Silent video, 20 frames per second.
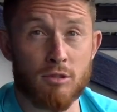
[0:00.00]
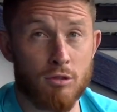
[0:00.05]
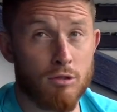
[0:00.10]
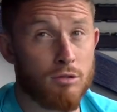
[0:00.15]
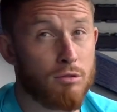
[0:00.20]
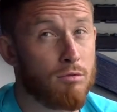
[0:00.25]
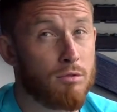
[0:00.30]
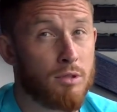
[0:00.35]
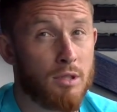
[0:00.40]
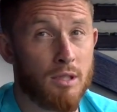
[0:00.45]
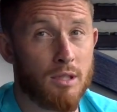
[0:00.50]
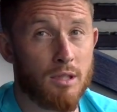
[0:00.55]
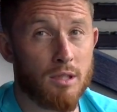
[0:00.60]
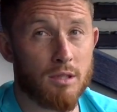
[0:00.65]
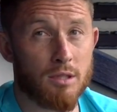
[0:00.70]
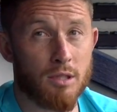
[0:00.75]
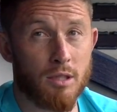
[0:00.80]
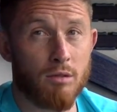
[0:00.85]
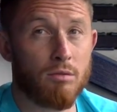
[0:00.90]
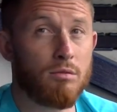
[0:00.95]
you'll see it
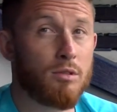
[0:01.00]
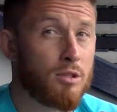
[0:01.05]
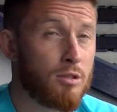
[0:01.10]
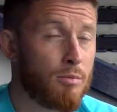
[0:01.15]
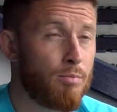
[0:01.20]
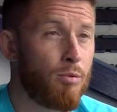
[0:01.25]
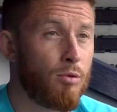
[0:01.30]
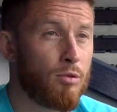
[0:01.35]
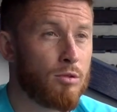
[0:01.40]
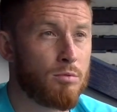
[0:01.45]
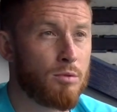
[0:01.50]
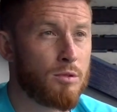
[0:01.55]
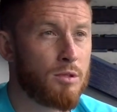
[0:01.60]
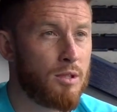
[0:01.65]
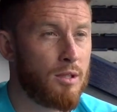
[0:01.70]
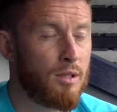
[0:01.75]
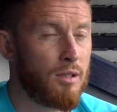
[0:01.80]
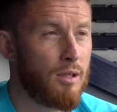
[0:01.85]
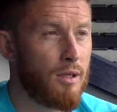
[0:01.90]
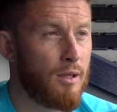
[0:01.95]
yourself, the supporters will
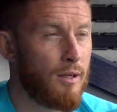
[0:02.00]
see